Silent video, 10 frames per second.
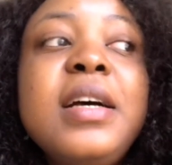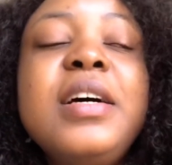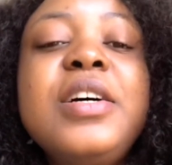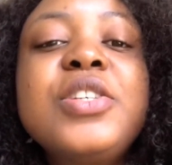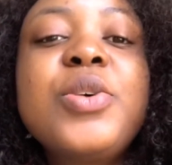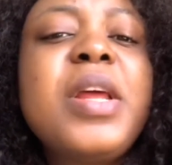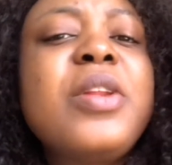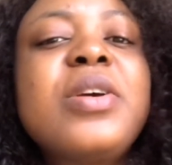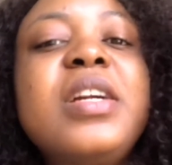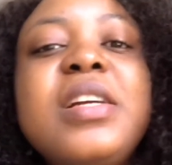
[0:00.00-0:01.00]
So we're
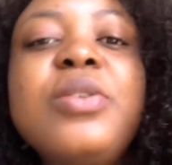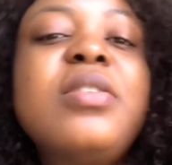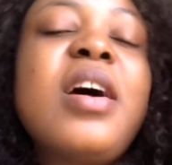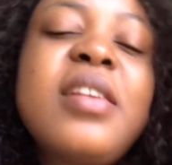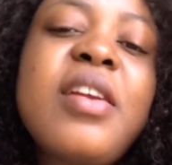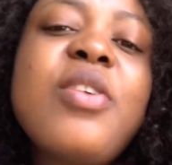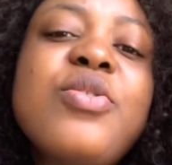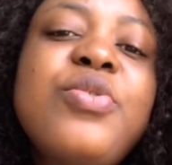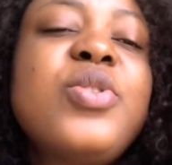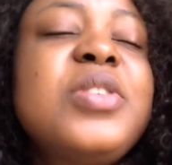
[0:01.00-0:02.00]
looking at around
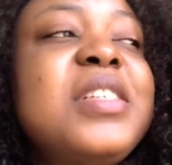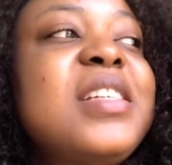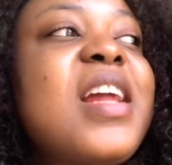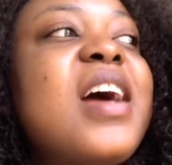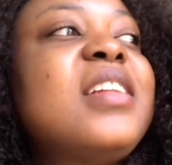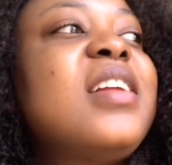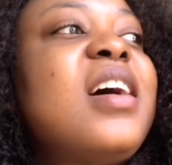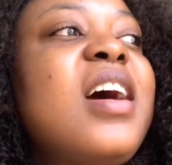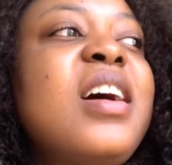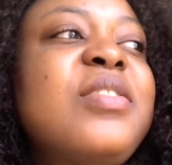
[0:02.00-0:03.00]
14 and a
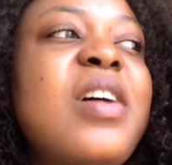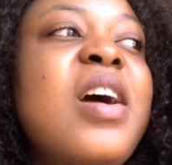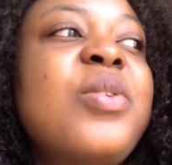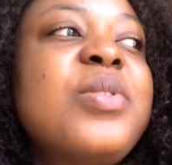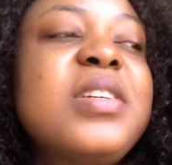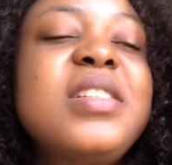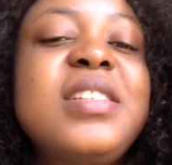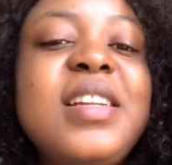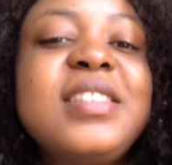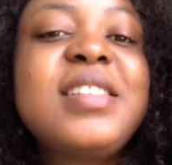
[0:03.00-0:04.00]
half
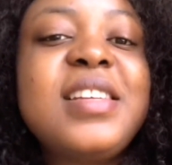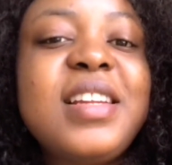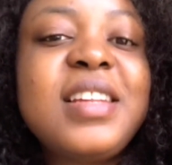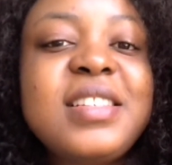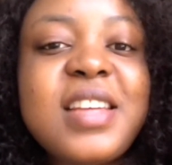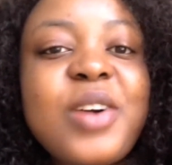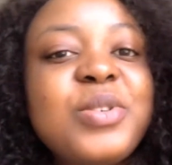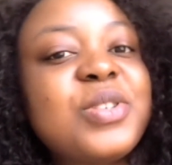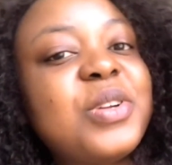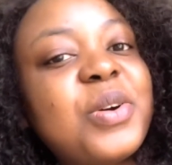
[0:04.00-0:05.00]
hours. Let's see how
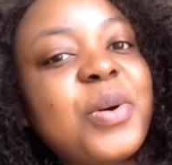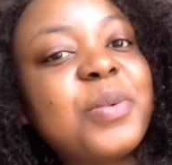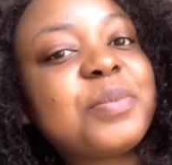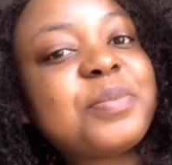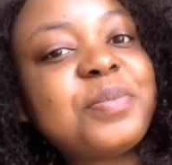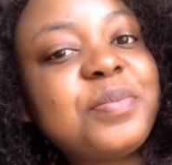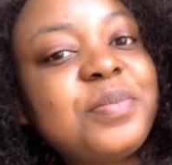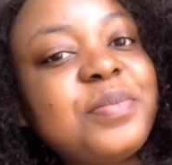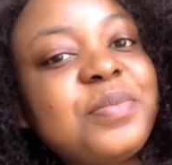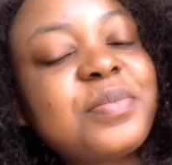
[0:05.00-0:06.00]
it's gonna go.
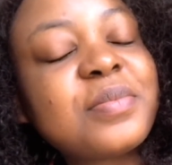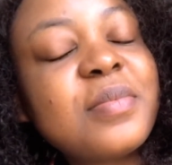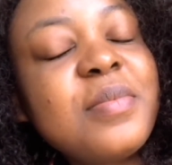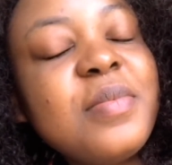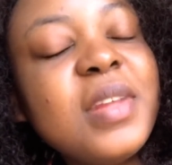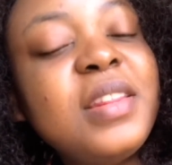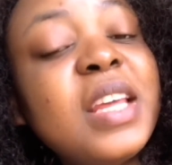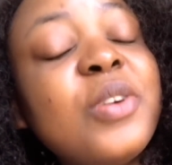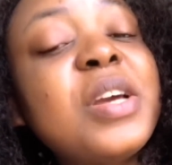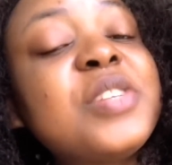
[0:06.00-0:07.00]

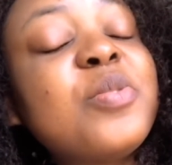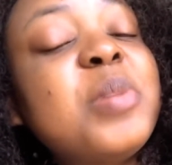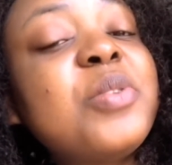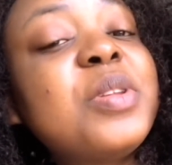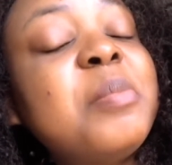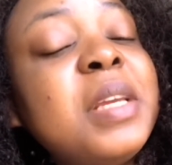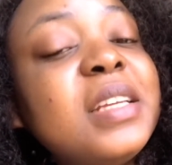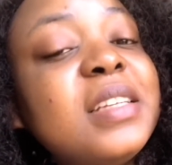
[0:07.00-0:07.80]
Thank you guys for being with me.